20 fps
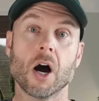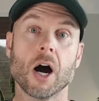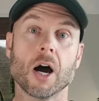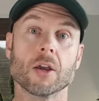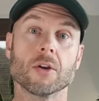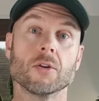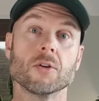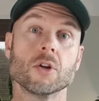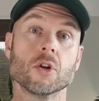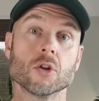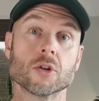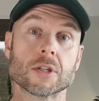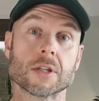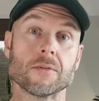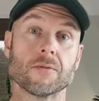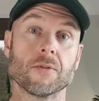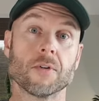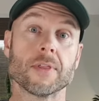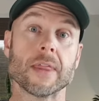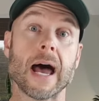I used
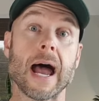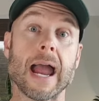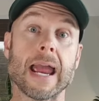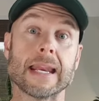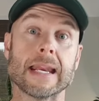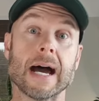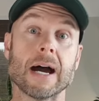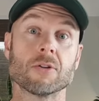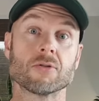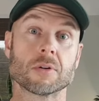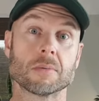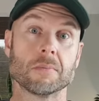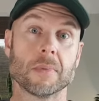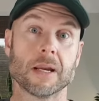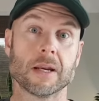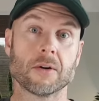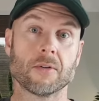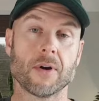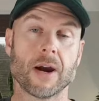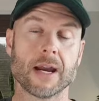them for the 800
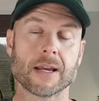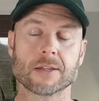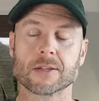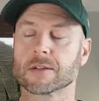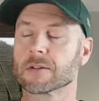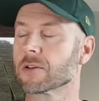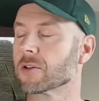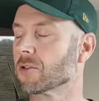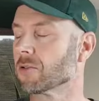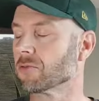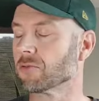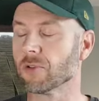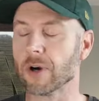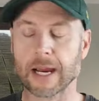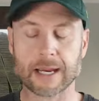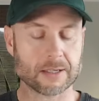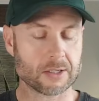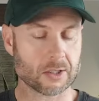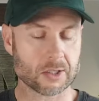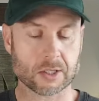meter race.
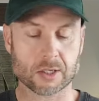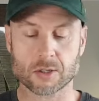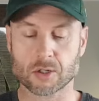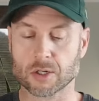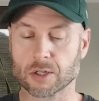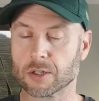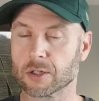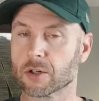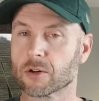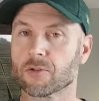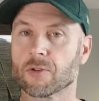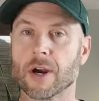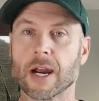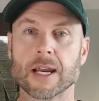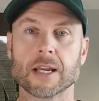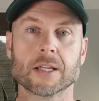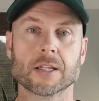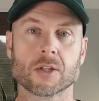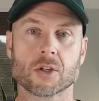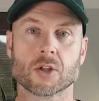Great decision,
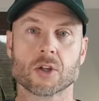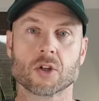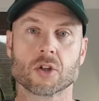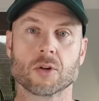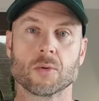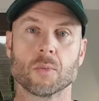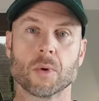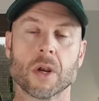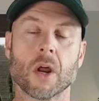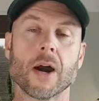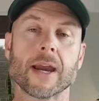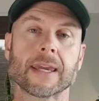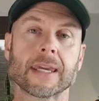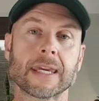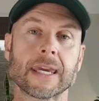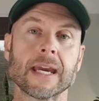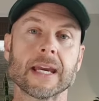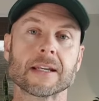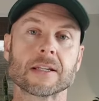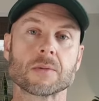great decision. When I
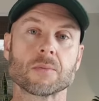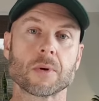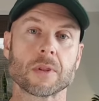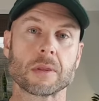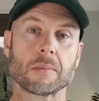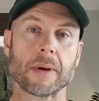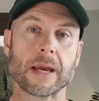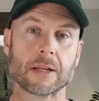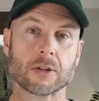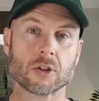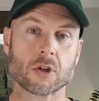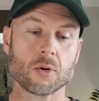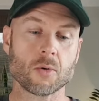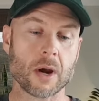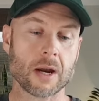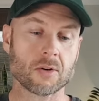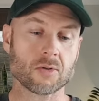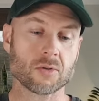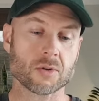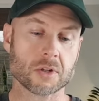kicked with about
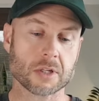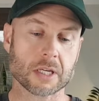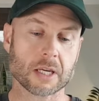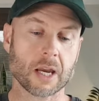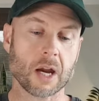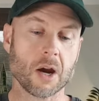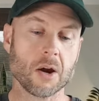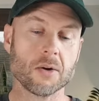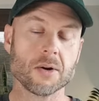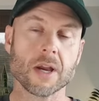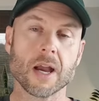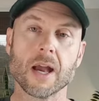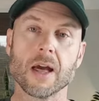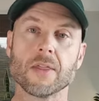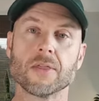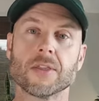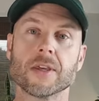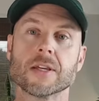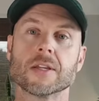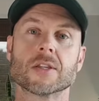200 to go,
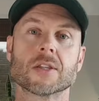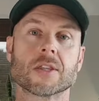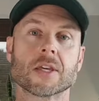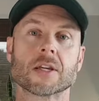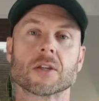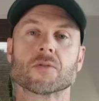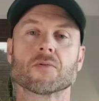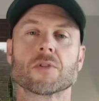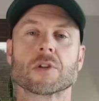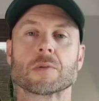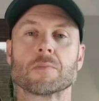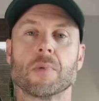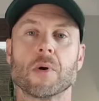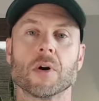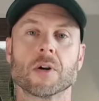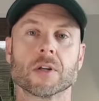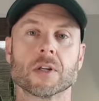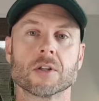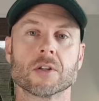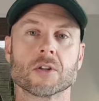these things
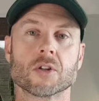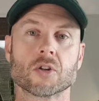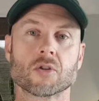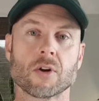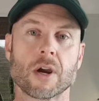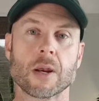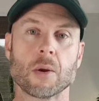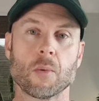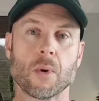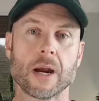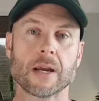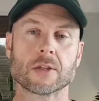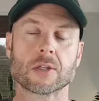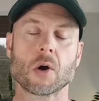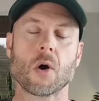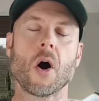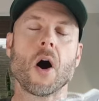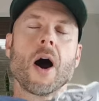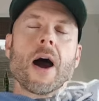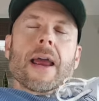responded straight away.
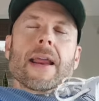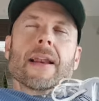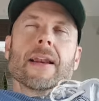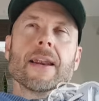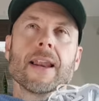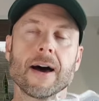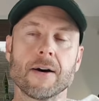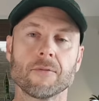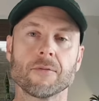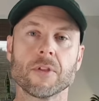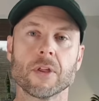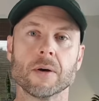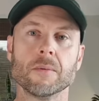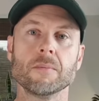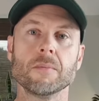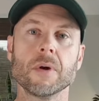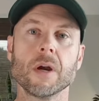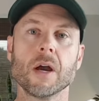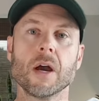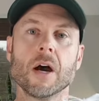So I love
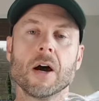them